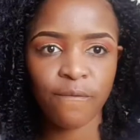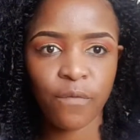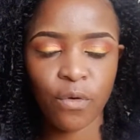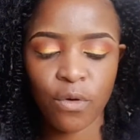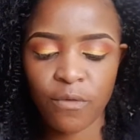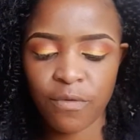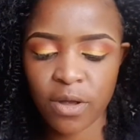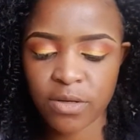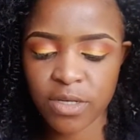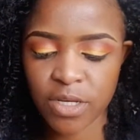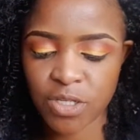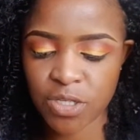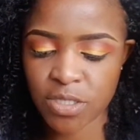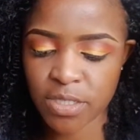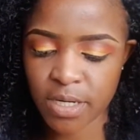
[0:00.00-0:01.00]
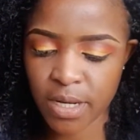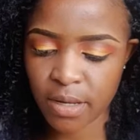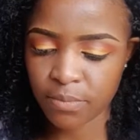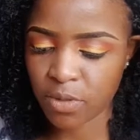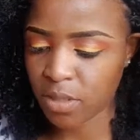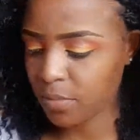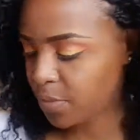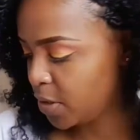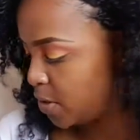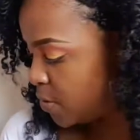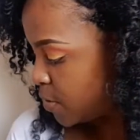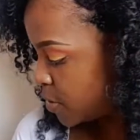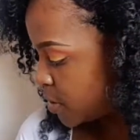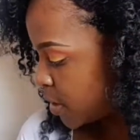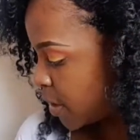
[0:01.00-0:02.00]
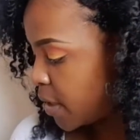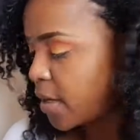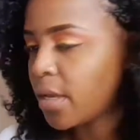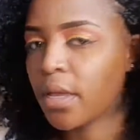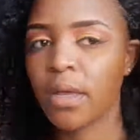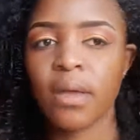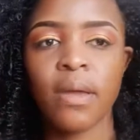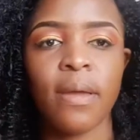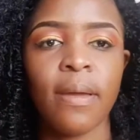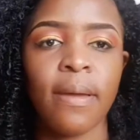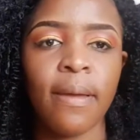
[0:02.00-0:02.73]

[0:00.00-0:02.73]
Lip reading: For foundation today, I'm going to be using